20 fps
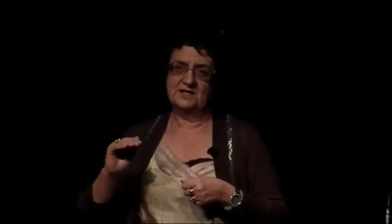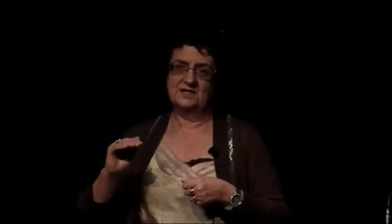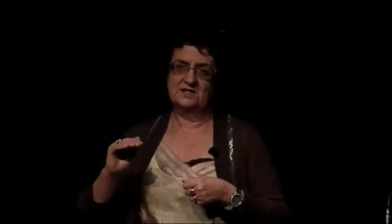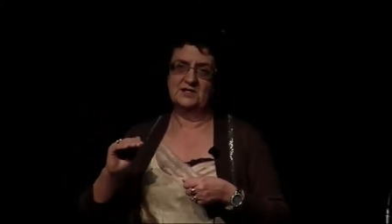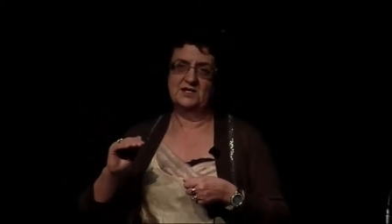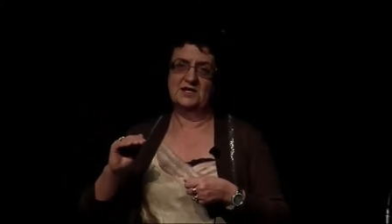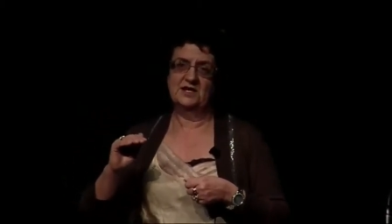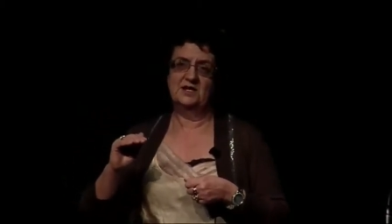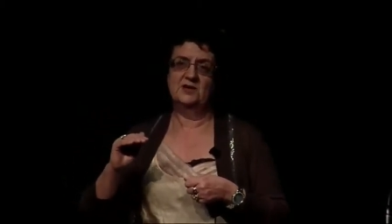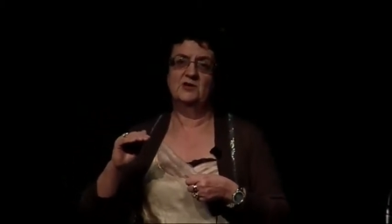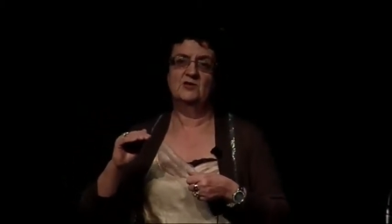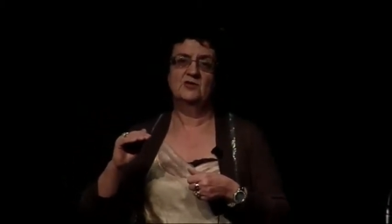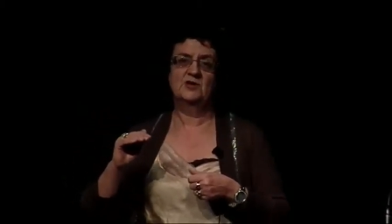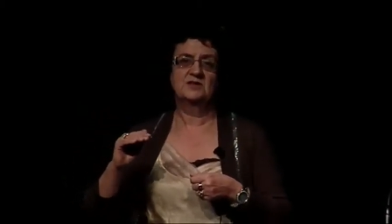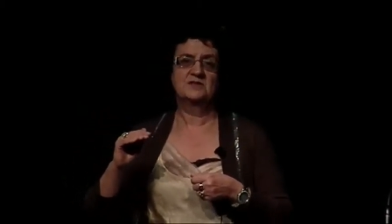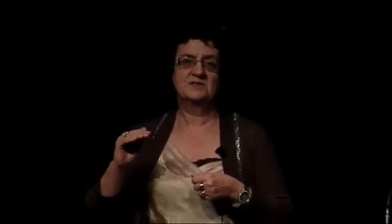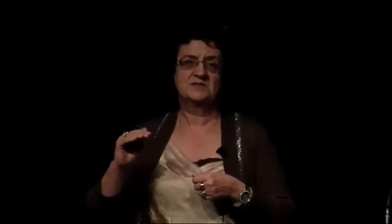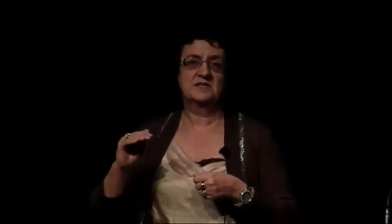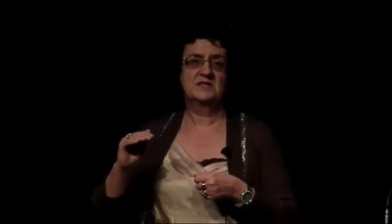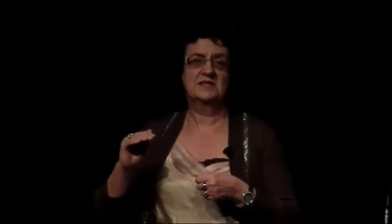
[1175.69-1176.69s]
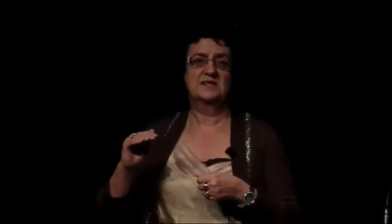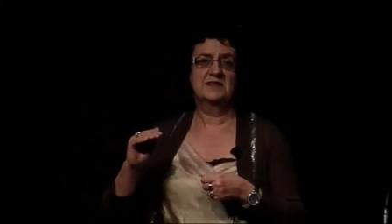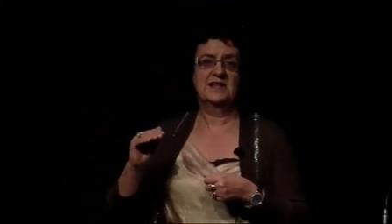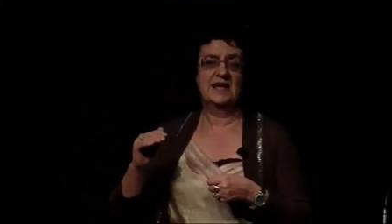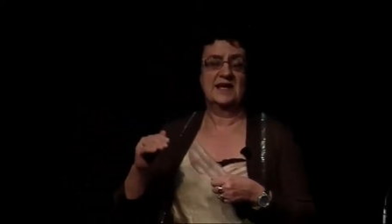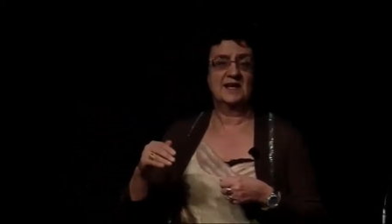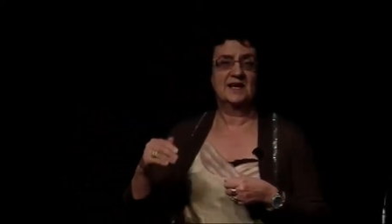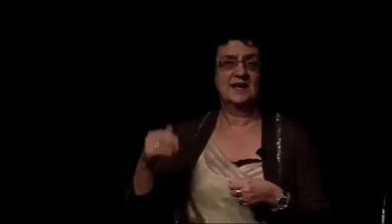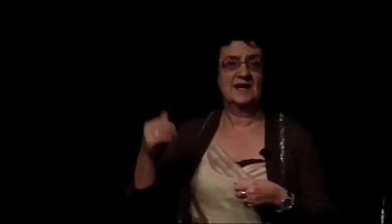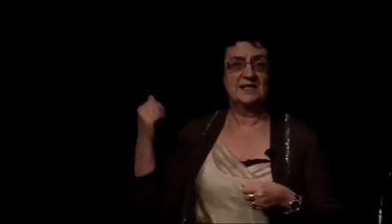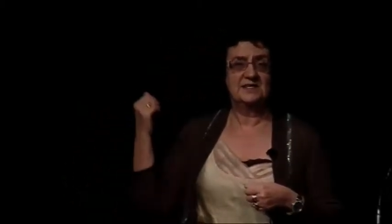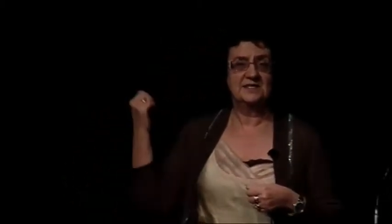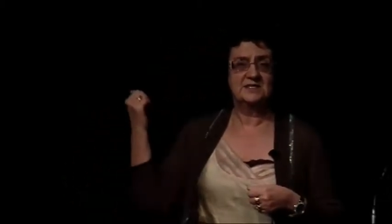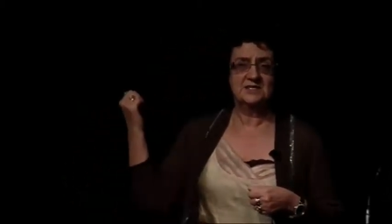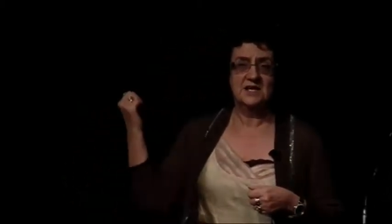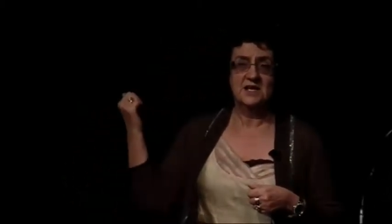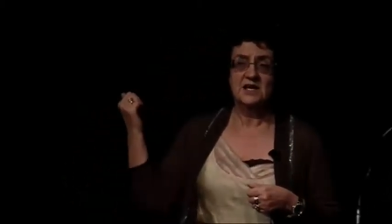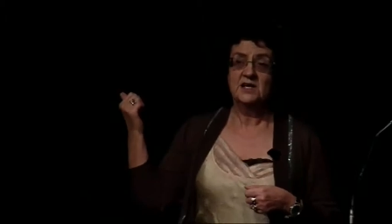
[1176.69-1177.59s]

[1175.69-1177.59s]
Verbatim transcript: And there you can see in that case,